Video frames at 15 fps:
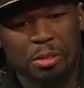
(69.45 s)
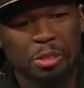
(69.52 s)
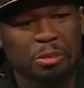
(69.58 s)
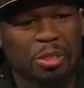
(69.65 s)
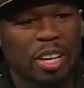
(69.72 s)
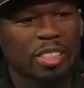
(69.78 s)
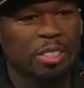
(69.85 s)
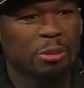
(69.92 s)
So
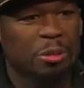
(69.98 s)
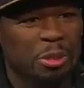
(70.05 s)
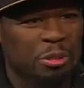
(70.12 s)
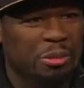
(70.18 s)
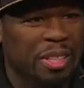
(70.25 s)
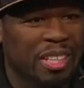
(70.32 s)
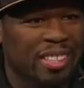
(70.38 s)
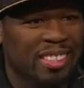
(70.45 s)
Roger was
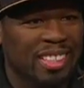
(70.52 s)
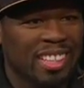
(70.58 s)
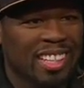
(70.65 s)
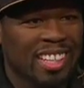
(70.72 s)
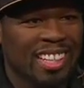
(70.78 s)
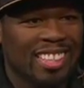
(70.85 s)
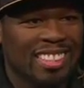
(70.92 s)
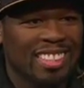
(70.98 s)
around,
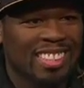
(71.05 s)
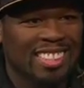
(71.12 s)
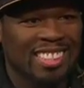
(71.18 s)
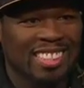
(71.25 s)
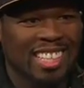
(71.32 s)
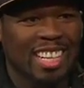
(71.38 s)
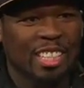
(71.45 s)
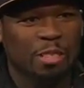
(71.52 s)
and then he
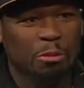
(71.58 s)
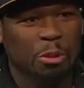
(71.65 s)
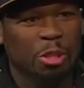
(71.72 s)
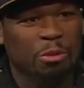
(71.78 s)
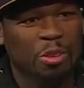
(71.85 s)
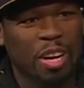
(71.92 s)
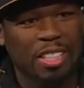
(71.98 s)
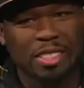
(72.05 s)
decided he
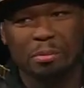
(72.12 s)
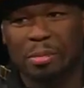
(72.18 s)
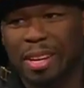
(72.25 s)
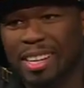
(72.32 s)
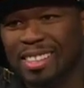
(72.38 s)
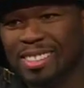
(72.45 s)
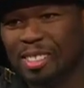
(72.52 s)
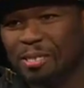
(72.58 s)
wanted Roger
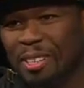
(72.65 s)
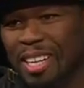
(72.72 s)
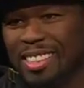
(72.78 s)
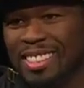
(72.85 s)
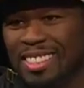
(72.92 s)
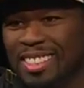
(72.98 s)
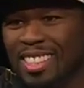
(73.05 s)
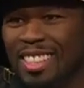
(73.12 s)
back. So
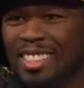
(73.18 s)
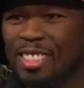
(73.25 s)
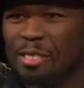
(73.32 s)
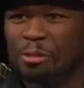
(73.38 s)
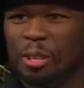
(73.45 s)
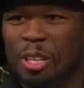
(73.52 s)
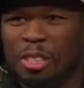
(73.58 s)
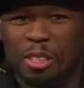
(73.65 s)
Roger's there, and
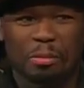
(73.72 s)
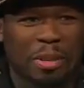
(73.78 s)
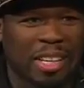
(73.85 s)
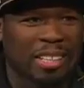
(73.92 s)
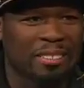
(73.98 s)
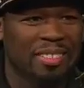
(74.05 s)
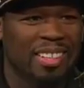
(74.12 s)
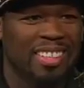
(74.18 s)
his father's
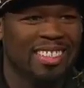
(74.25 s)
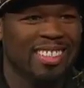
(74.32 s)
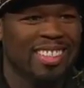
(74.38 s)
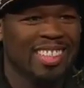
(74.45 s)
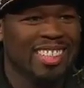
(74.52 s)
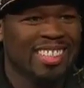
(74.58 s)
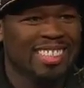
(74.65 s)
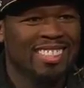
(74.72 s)
back around.
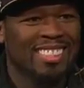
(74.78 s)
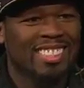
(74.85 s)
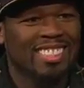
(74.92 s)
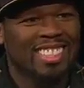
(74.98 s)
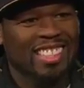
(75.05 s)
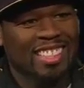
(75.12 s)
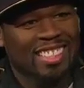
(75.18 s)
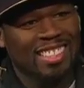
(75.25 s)
So it's
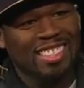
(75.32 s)
like